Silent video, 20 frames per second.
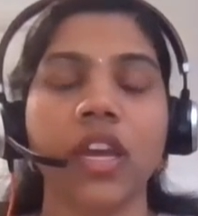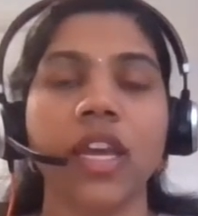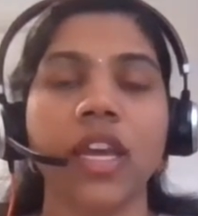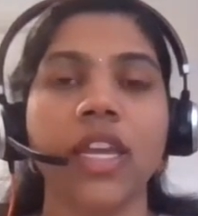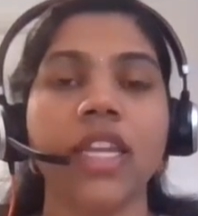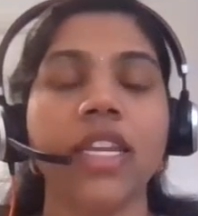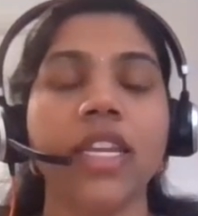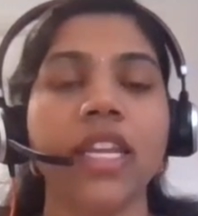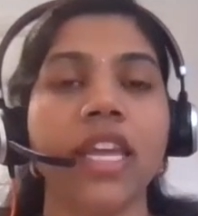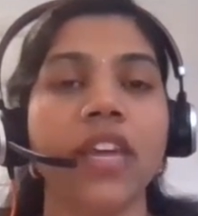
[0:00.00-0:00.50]

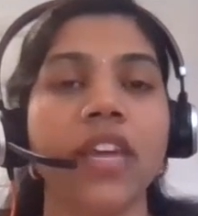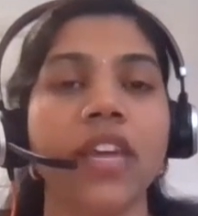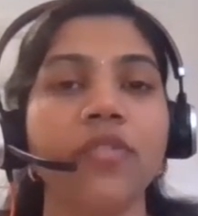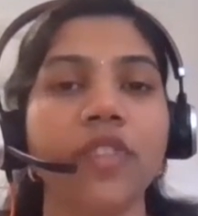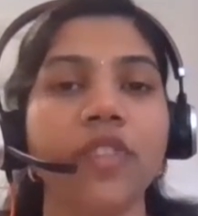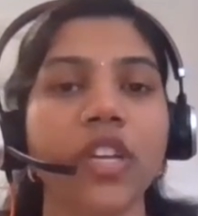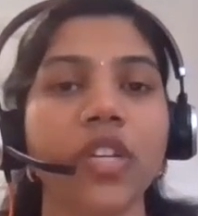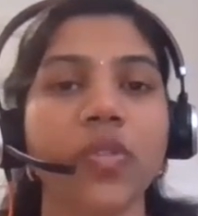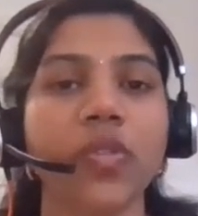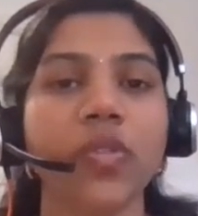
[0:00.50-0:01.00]
In
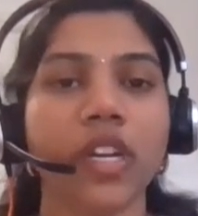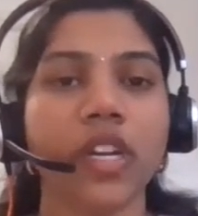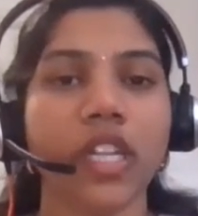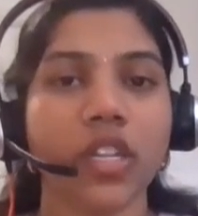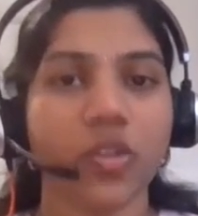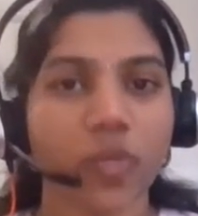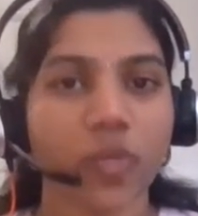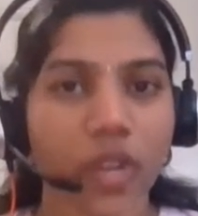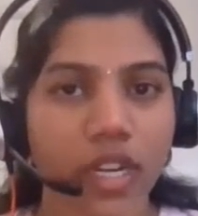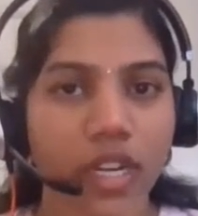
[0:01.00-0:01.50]
FY
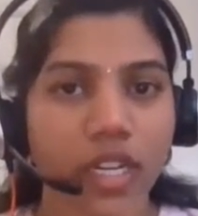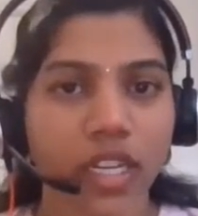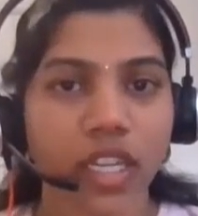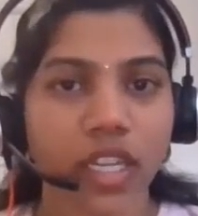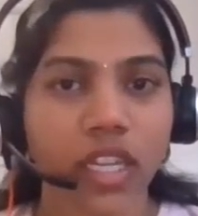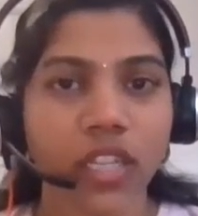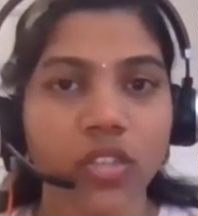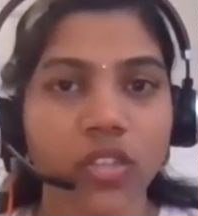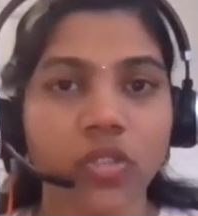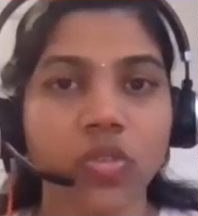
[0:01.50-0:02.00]

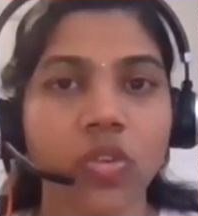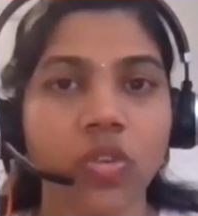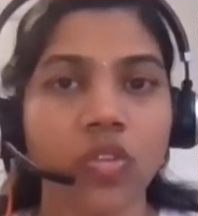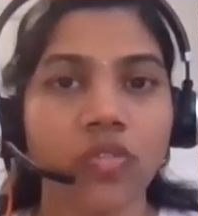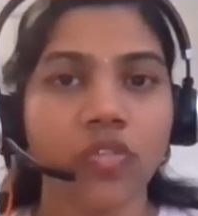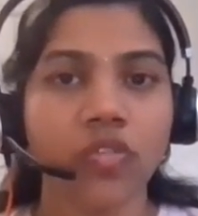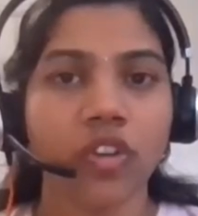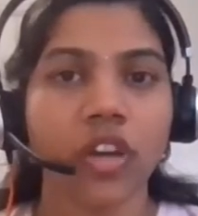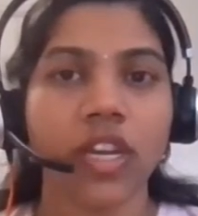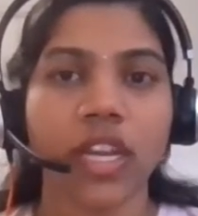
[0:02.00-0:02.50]
2020, so
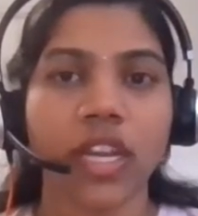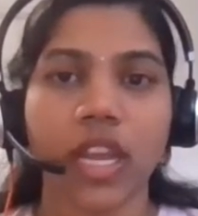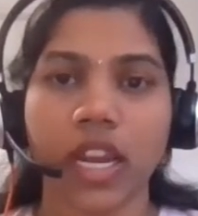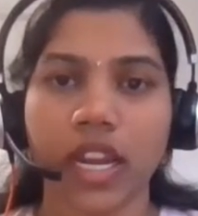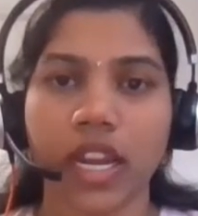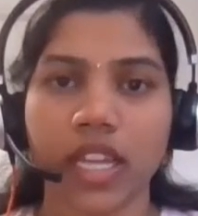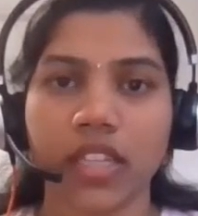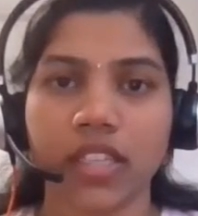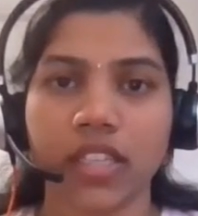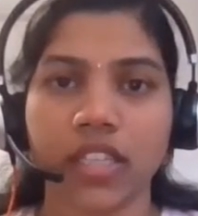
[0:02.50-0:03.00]
far
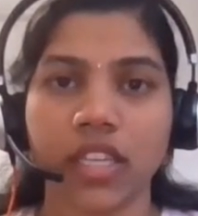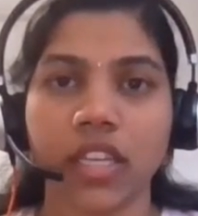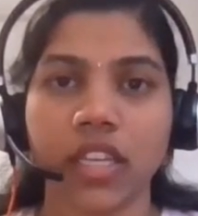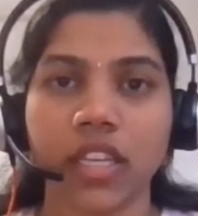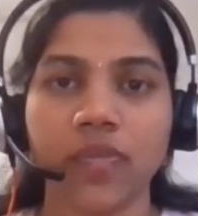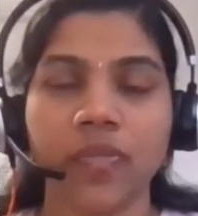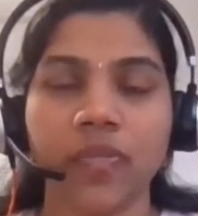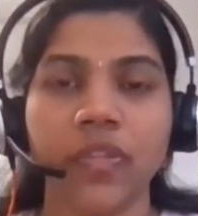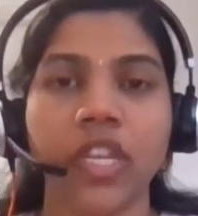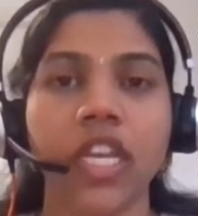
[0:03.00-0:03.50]

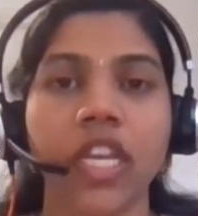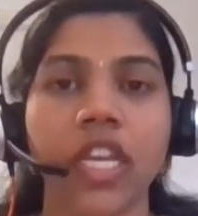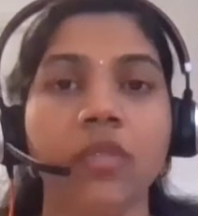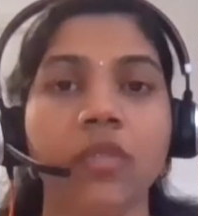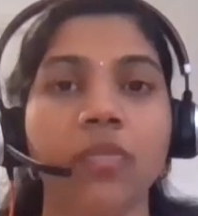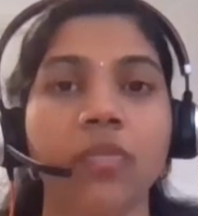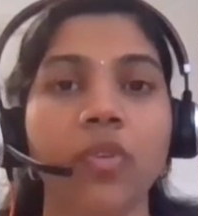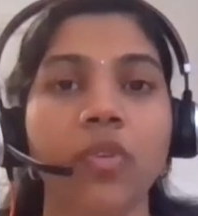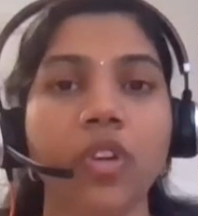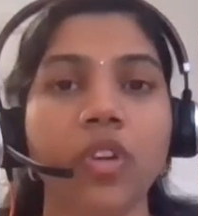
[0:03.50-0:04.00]
LIC,
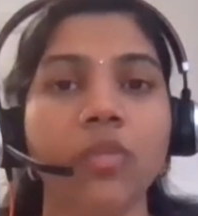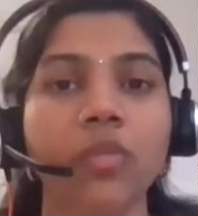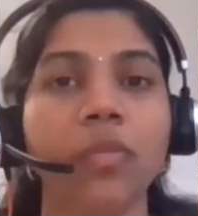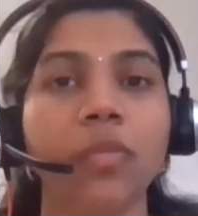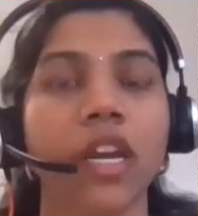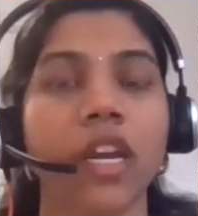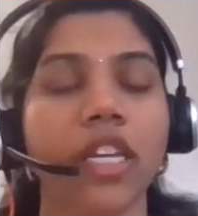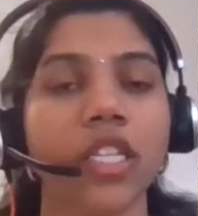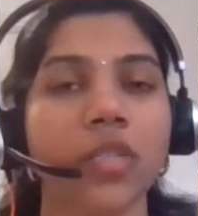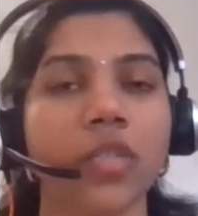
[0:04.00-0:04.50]
in both
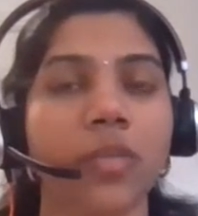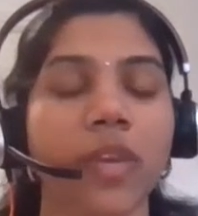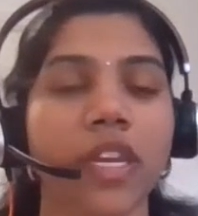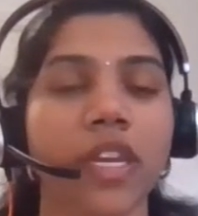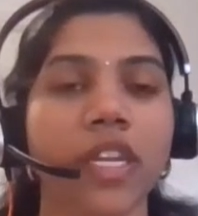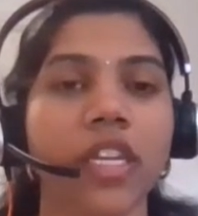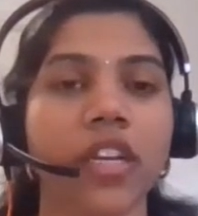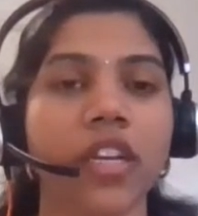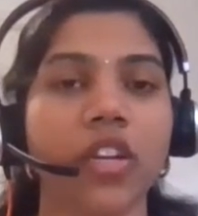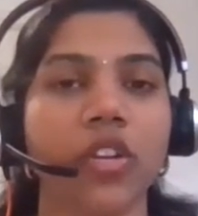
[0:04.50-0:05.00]

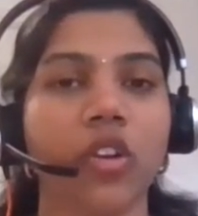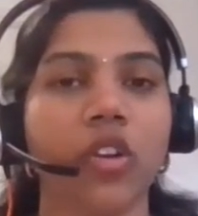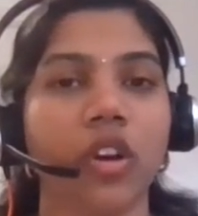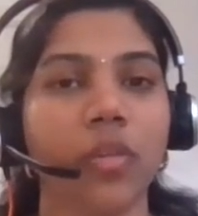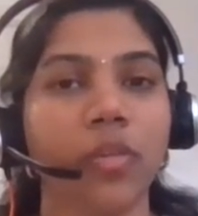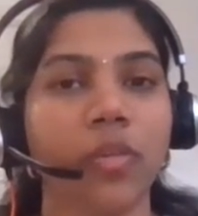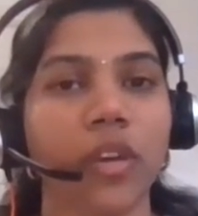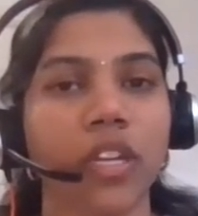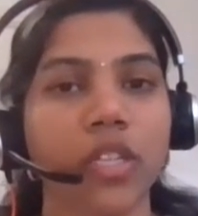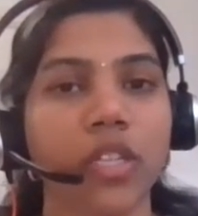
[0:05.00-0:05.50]
participating and
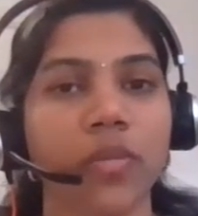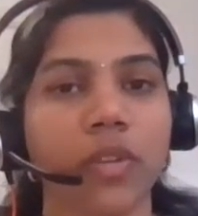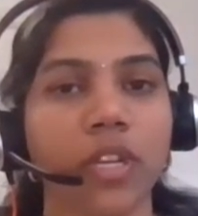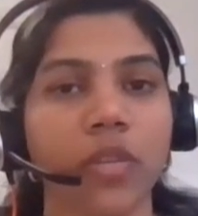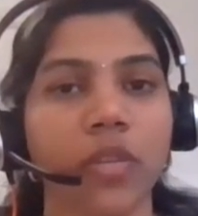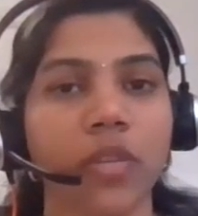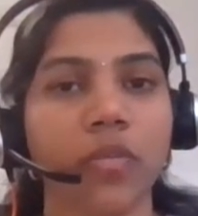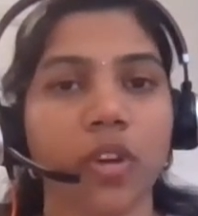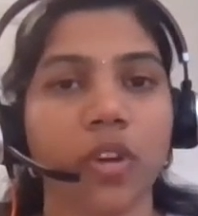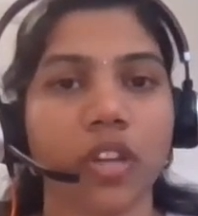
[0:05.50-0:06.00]

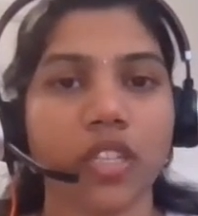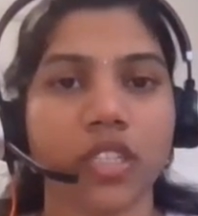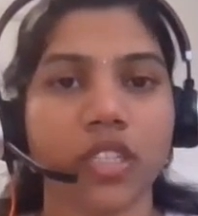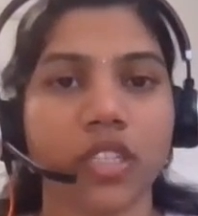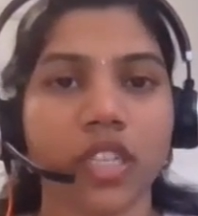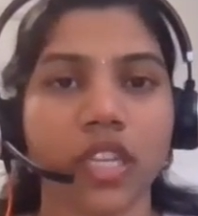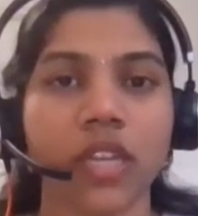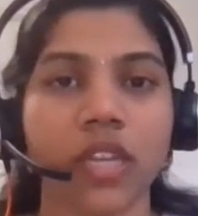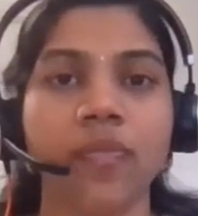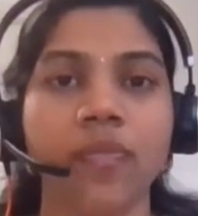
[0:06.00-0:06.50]
non-participating
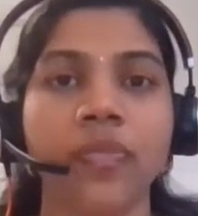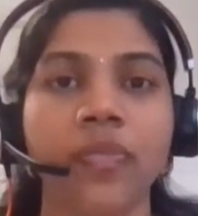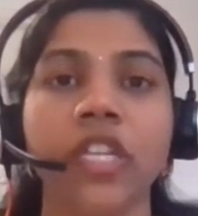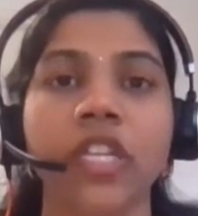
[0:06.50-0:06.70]
policy,